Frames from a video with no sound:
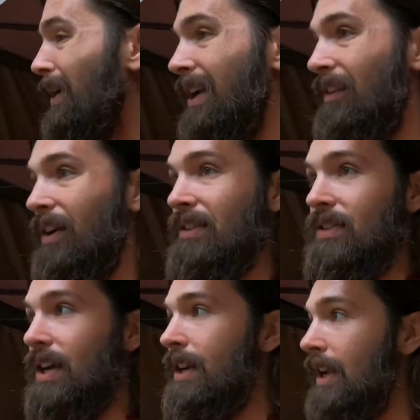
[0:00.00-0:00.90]
but I never got to
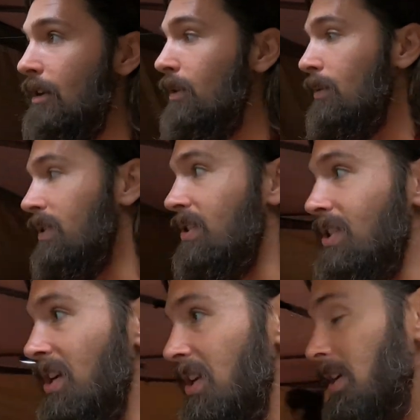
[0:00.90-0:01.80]
tie down what I wanted to
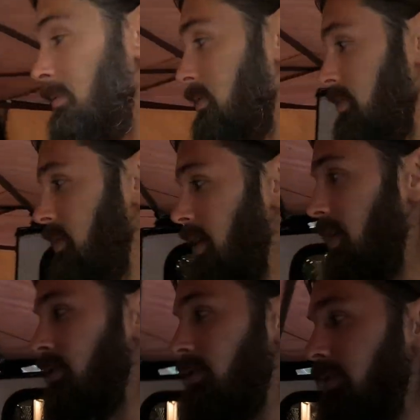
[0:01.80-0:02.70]
tie down, which was the
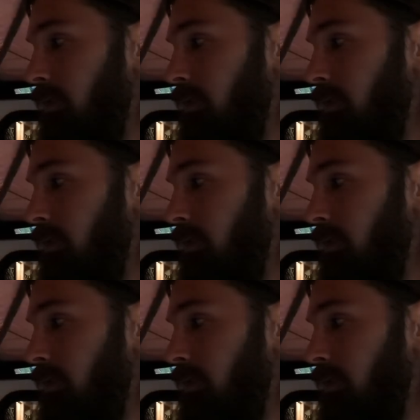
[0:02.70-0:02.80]
edges